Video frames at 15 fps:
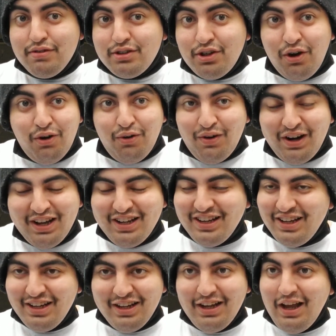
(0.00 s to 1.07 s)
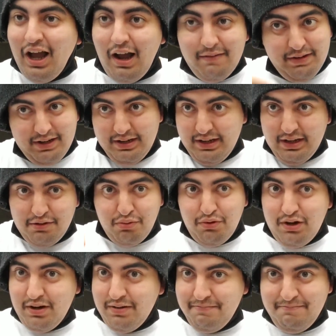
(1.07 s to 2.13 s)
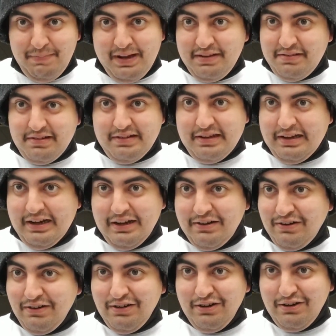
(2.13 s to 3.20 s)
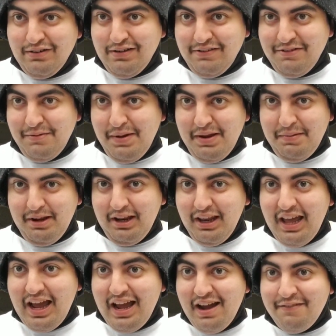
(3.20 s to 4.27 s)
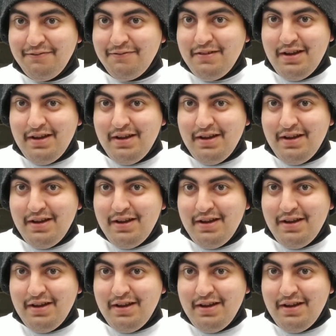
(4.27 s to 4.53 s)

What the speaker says: So, I mean, this one, basically, I don't know if it made me laugh.